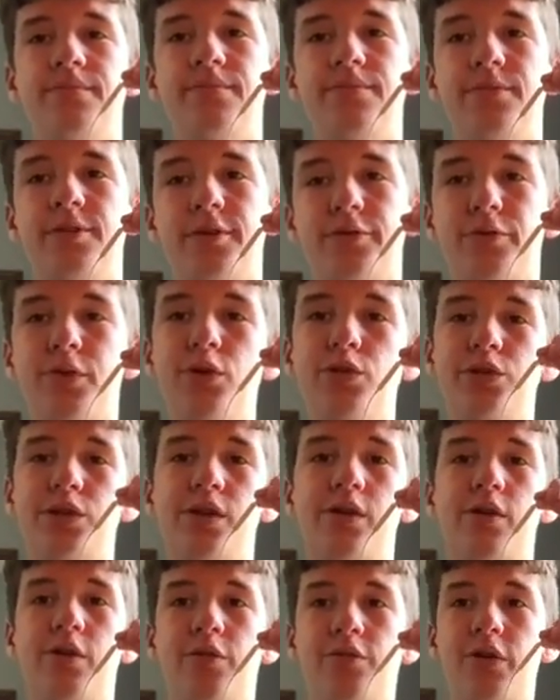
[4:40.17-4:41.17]
The flows
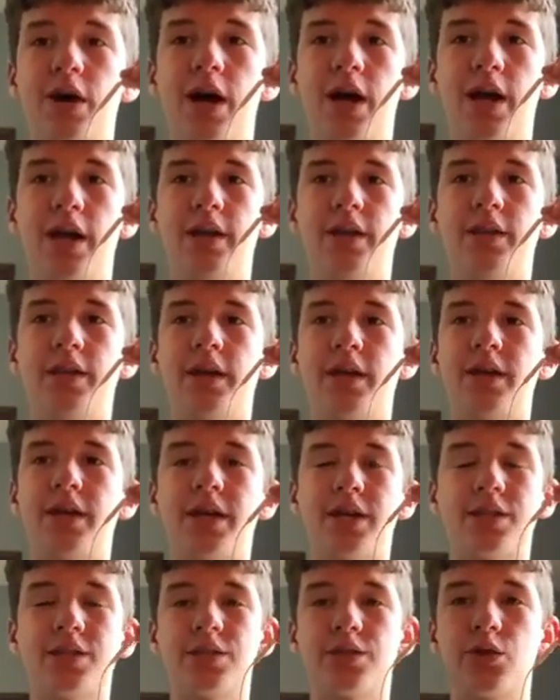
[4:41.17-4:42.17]
here are fine, and they
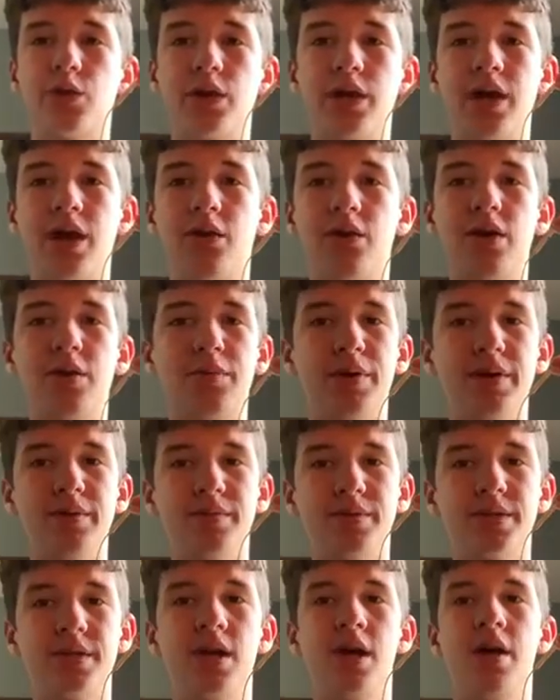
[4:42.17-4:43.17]
connect the story to how
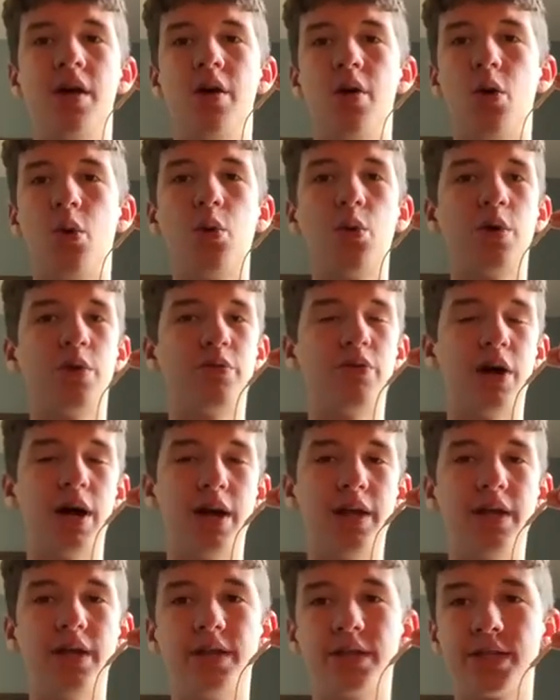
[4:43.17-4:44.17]
Eminem's
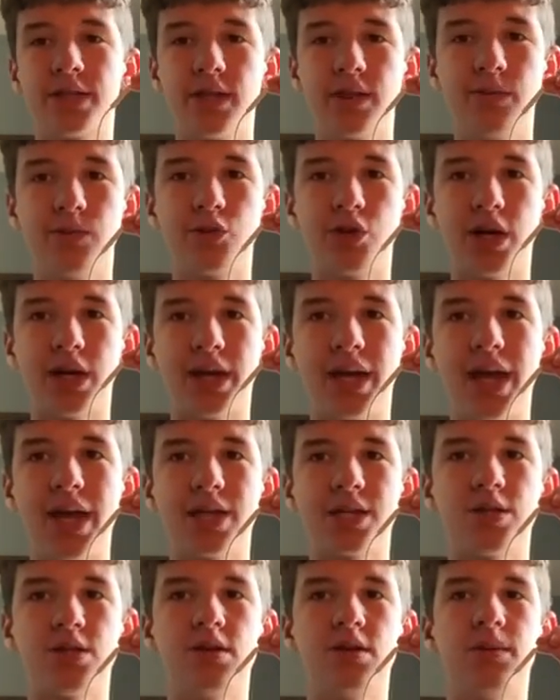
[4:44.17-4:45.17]
horrified at Slim trying to
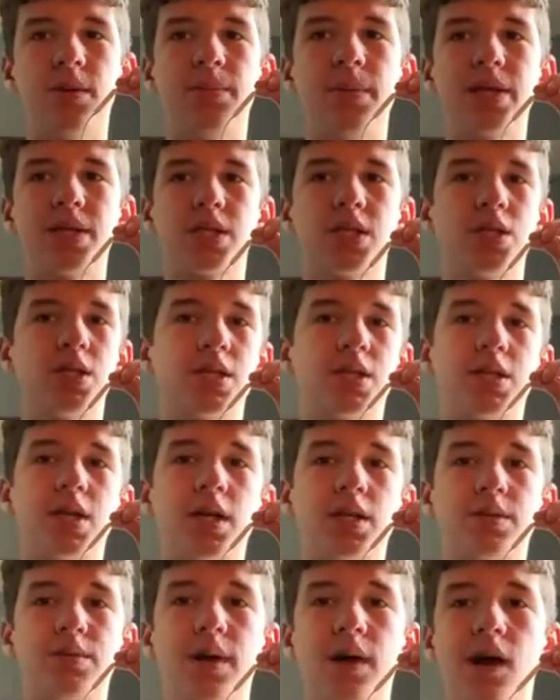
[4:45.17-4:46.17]
cancel him, and basically just
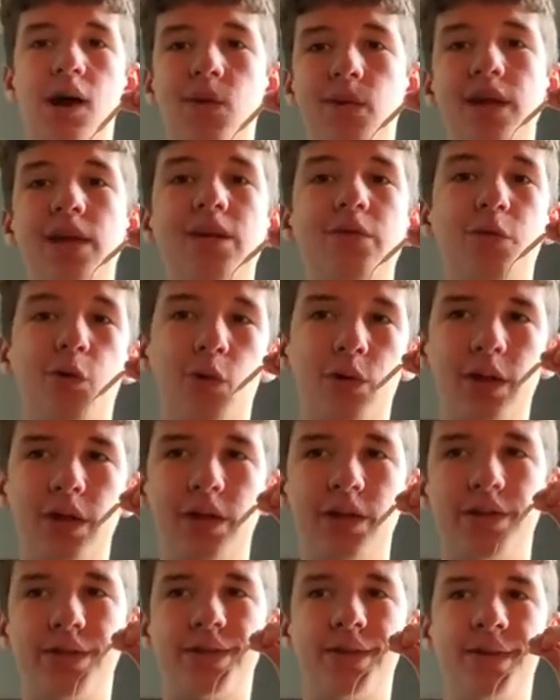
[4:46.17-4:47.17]
talks about how evil he
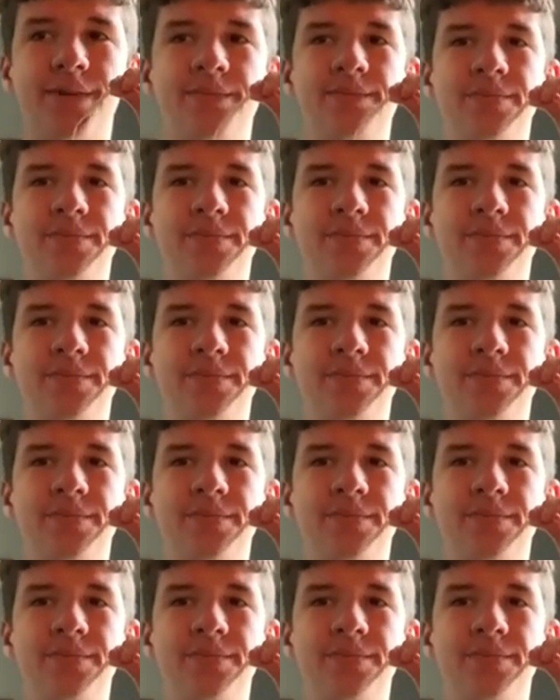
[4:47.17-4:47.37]
is.